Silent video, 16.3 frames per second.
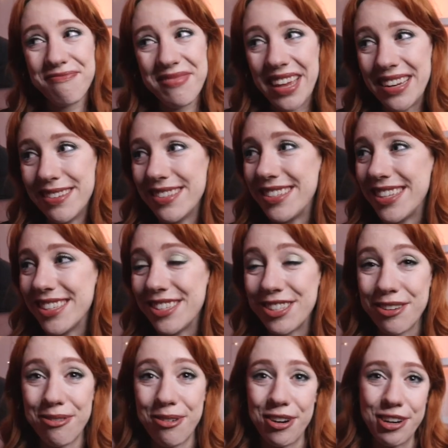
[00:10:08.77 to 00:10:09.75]
in a sense,
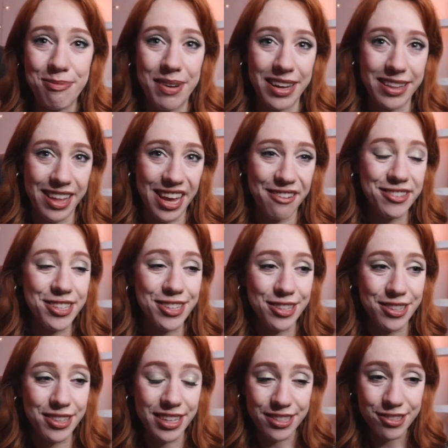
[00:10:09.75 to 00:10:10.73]
devoted my life to
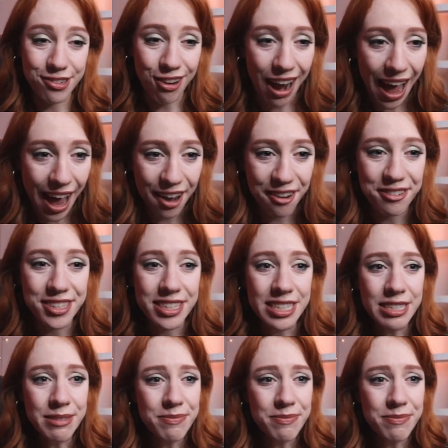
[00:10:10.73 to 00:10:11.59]
this craft